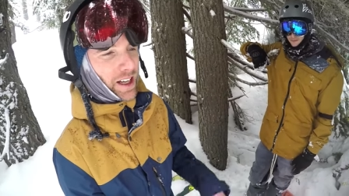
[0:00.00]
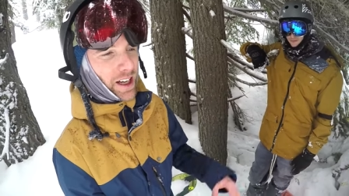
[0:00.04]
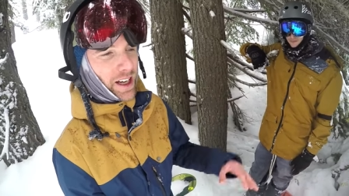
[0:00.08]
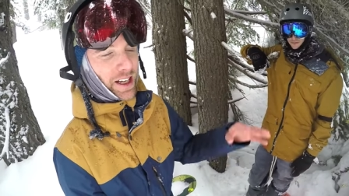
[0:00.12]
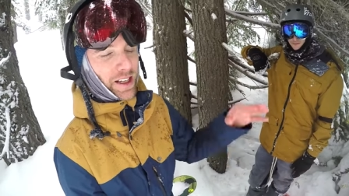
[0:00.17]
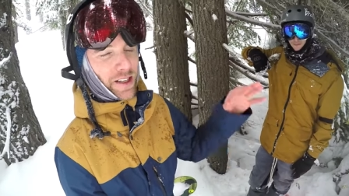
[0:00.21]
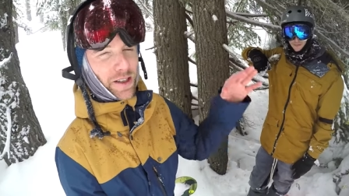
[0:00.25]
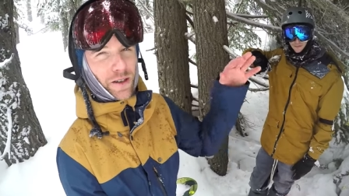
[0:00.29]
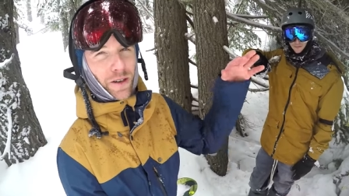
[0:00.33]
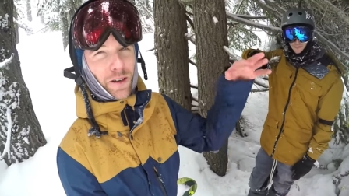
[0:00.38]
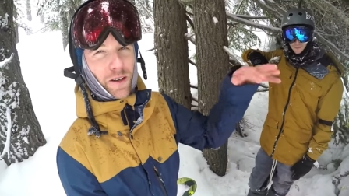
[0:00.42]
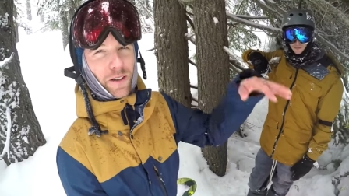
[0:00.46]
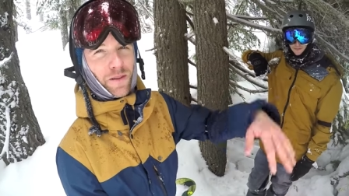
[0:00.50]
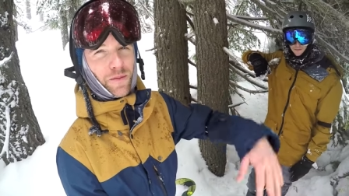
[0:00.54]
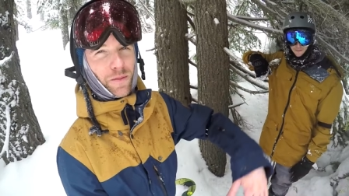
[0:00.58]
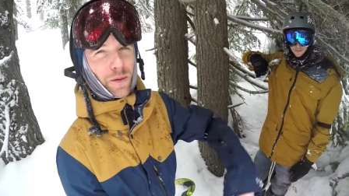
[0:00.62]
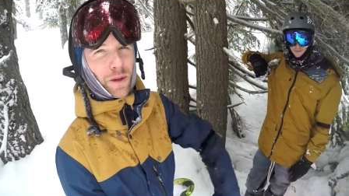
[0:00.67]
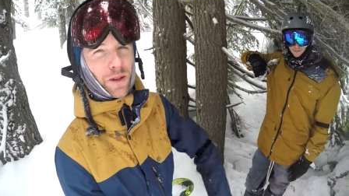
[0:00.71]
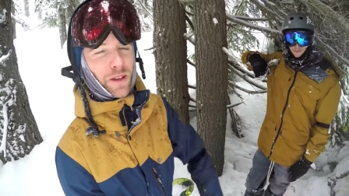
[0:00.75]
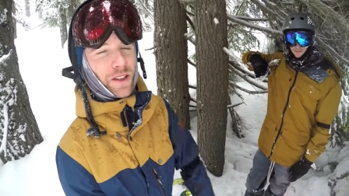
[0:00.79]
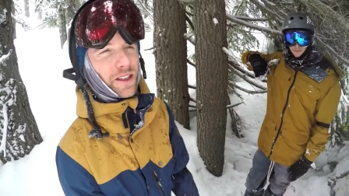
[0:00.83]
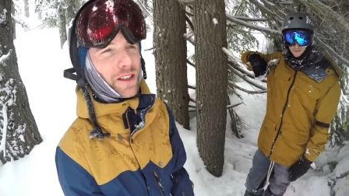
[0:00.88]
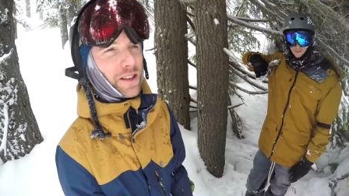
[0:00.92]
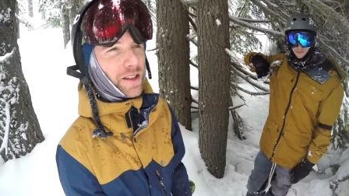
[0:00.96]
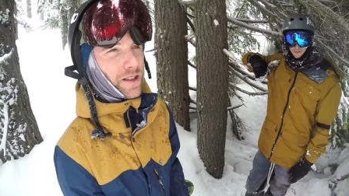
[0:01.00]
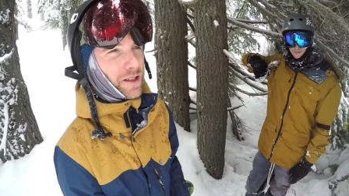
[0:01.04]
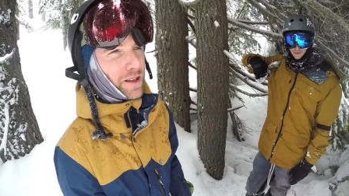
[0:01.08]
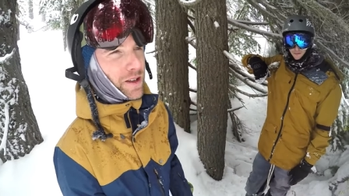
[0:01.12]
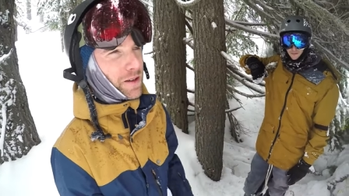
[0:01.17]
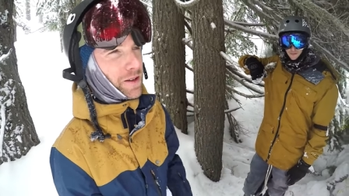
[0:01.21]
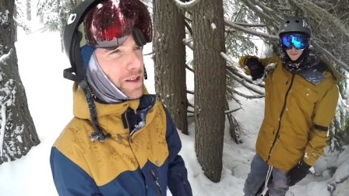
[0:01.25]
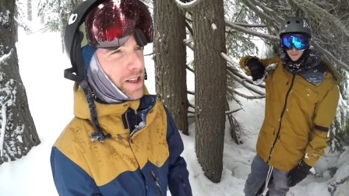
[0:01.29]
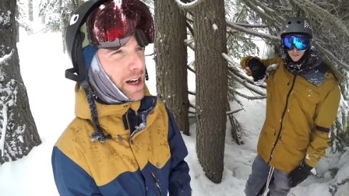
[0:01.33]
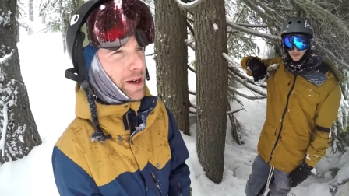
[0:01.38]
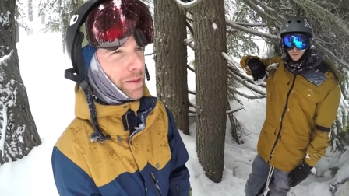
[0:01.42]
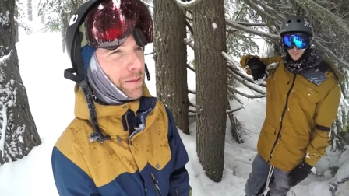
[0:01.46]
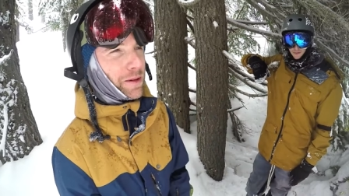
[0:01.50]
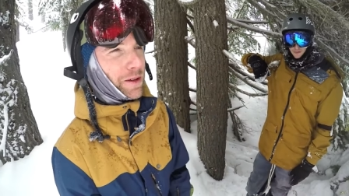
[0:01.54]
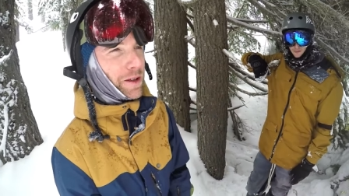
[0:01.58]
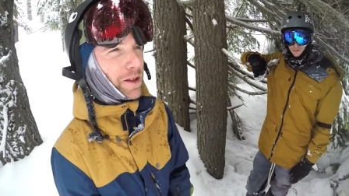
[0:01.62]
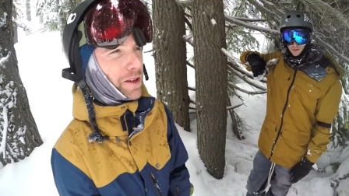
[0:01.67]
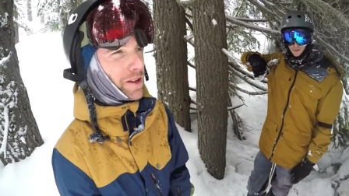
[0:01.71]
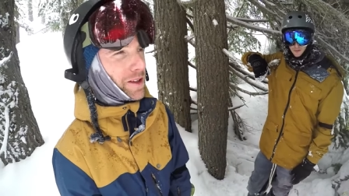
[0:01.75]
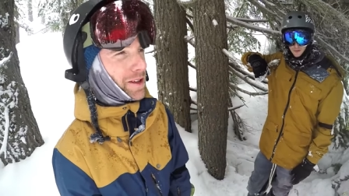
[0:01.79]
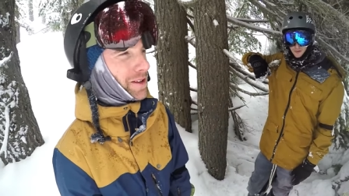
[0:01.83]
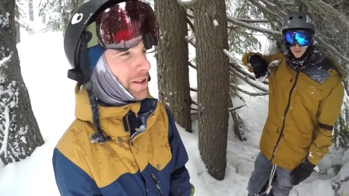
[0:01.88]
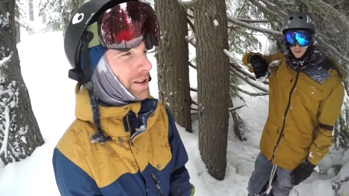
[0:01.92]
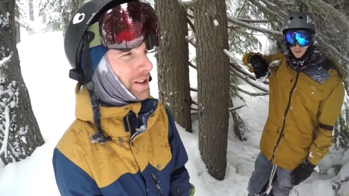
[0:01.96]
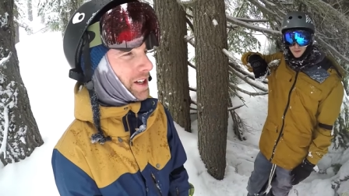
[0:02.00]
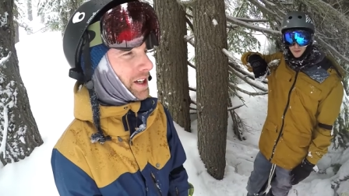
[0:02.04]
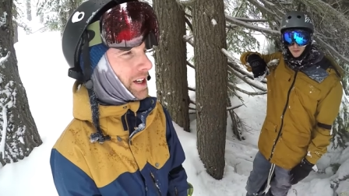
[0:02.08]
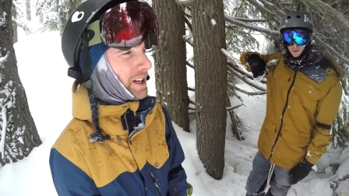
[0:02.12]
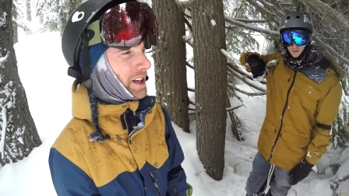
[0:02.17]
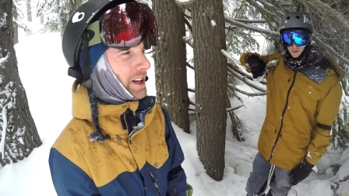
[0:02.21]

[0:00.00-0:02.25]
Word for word: and sort of pulling the snow down below you.